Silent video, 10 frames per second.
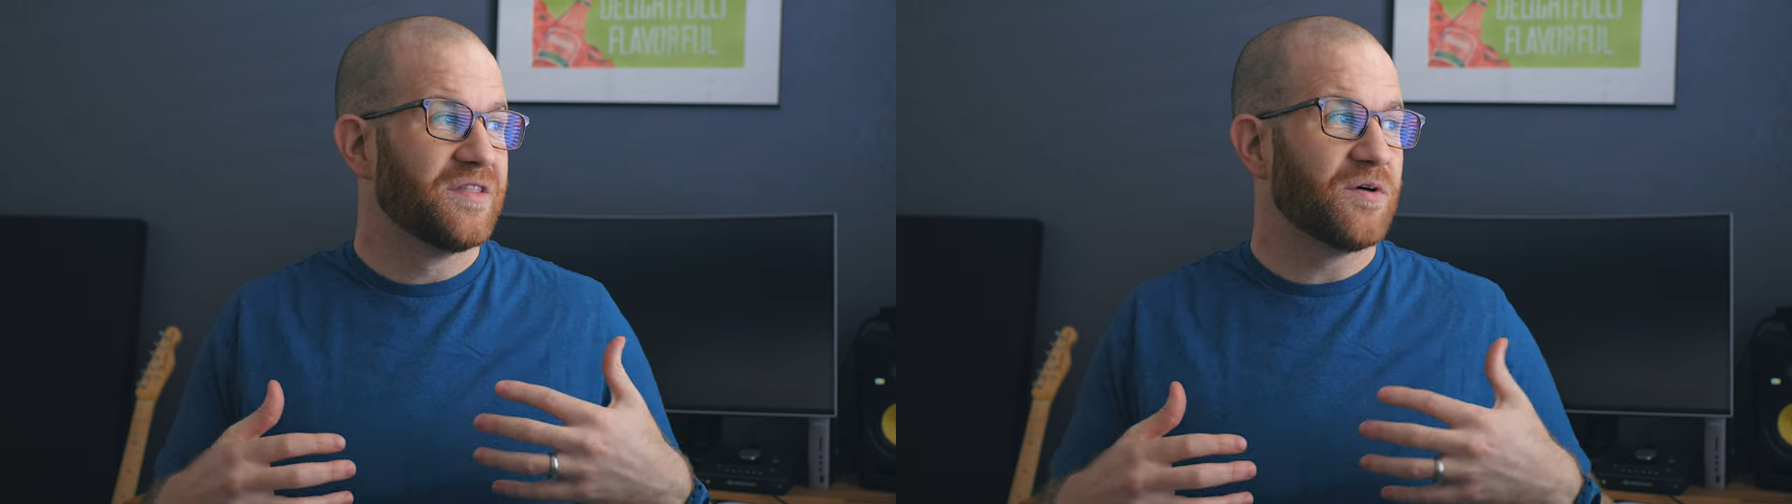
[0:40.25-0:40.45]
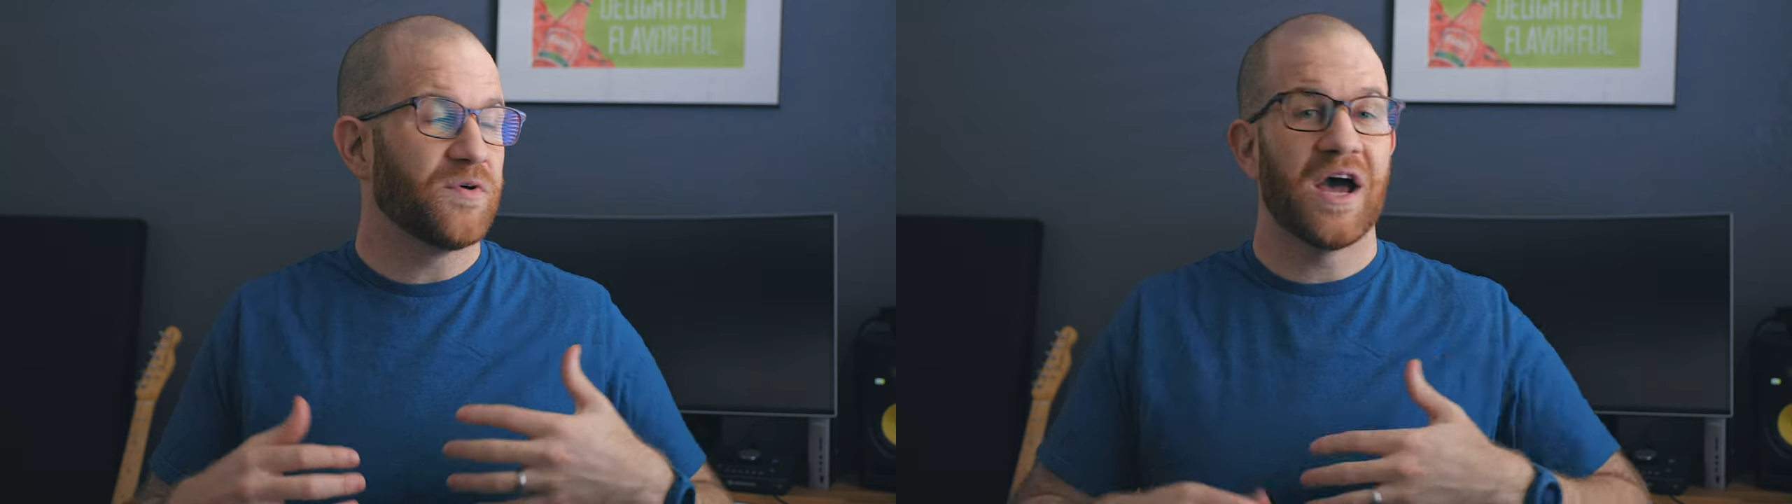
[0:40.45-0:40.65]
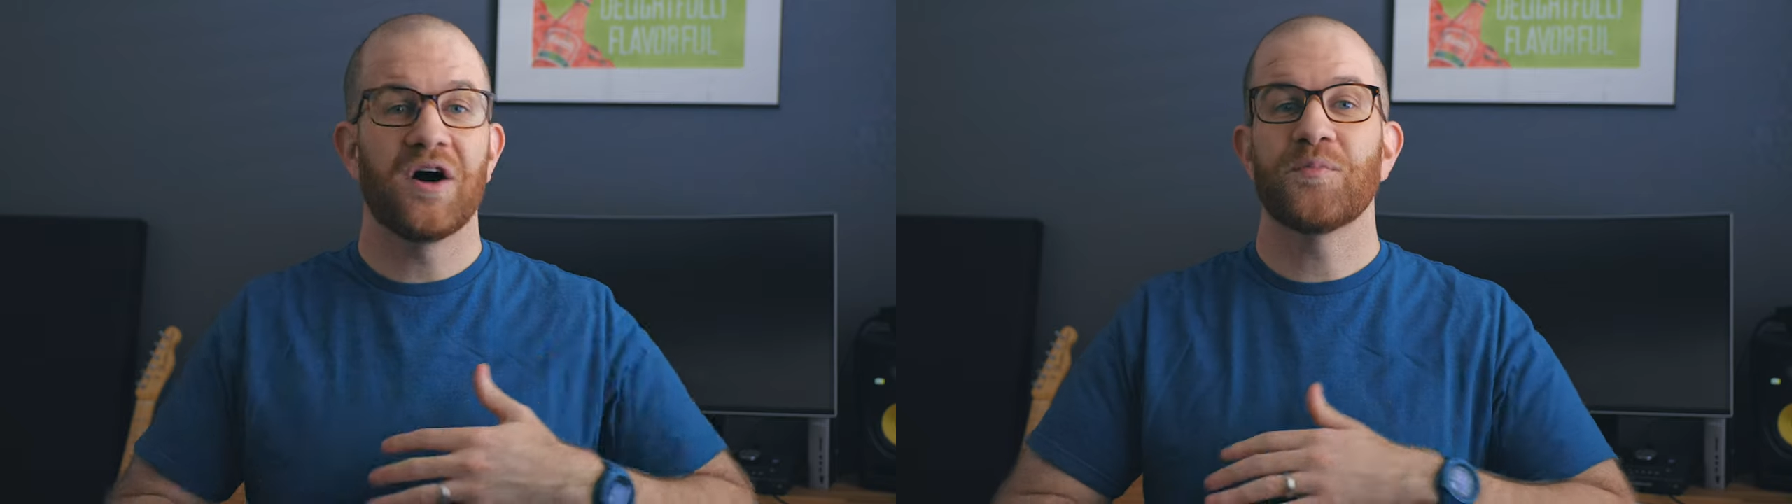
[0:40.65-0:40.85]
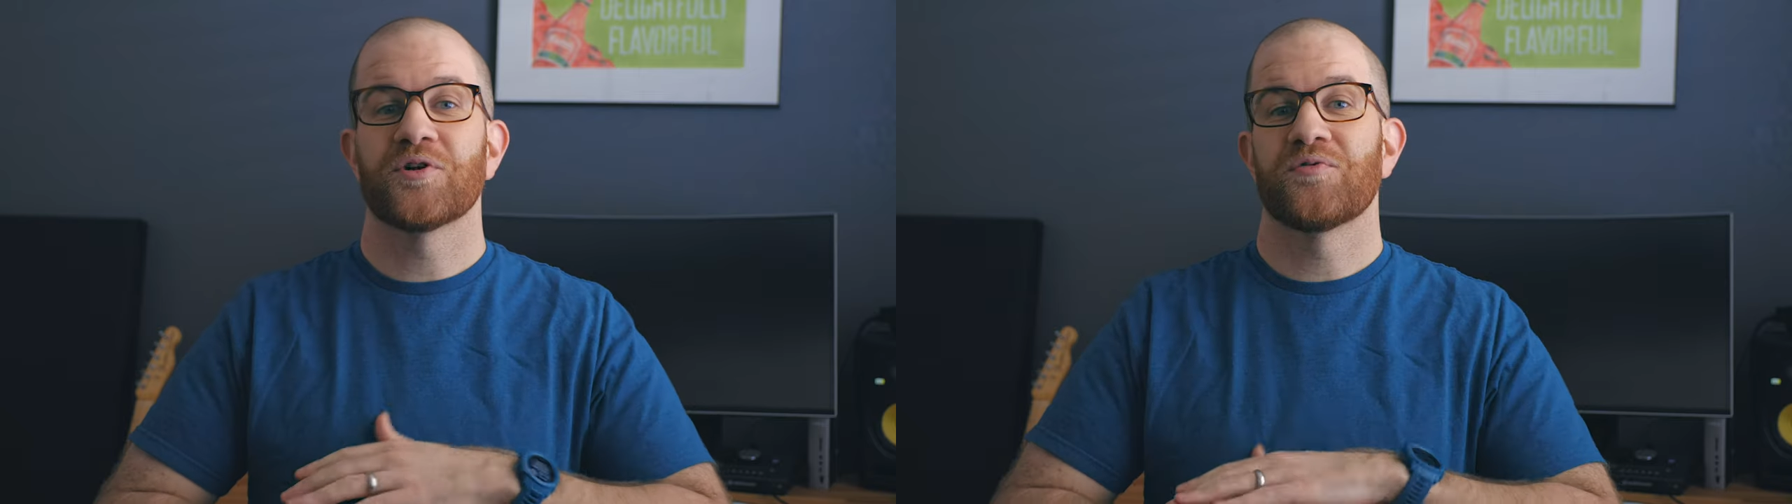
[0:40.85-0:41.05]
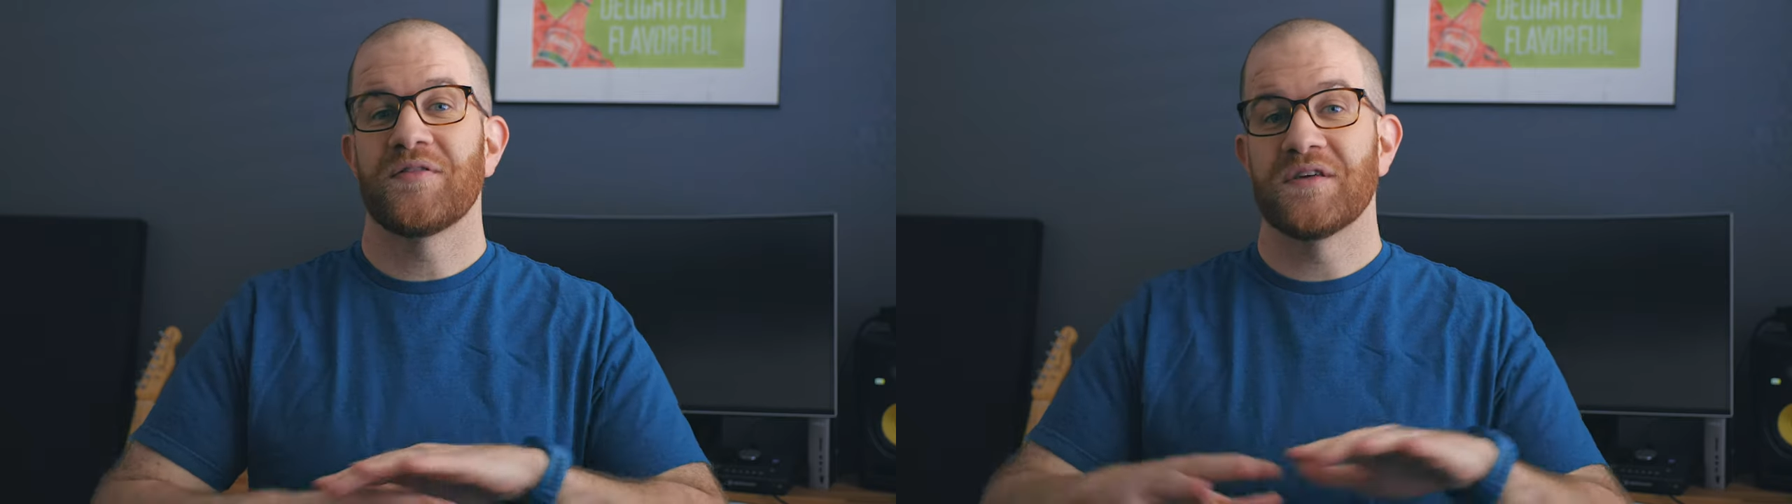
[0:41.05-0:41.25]
that would help
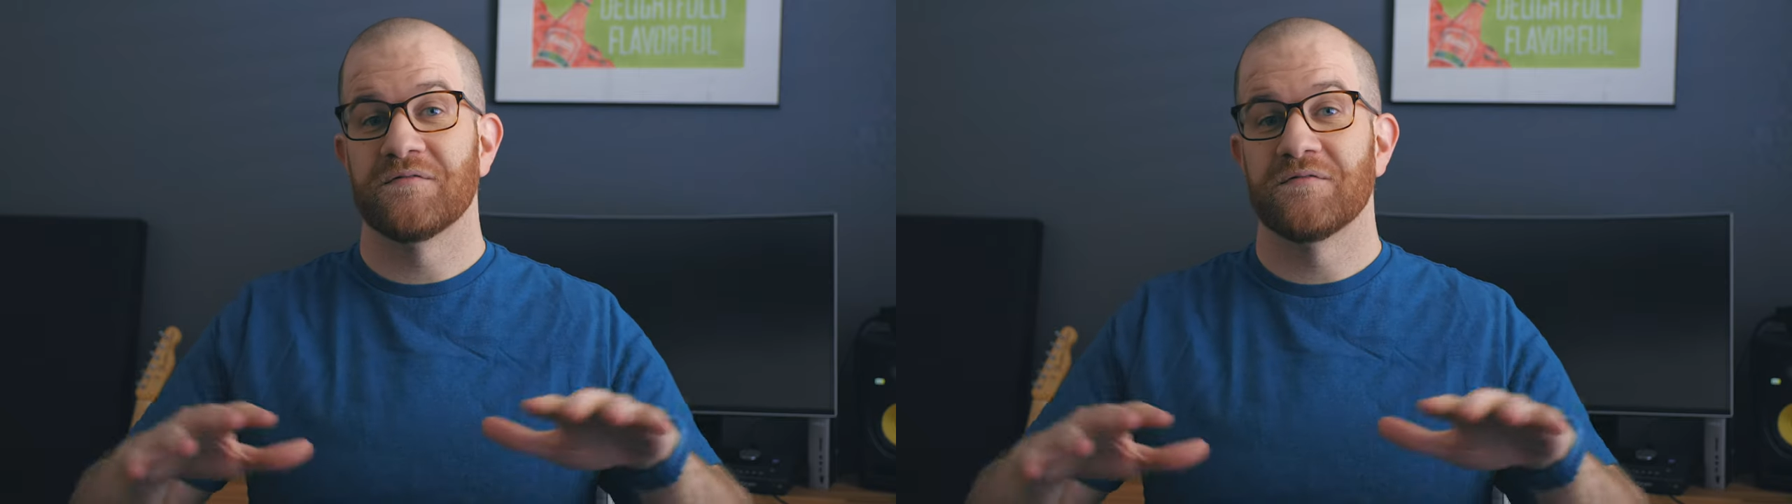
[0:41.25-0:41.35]
create the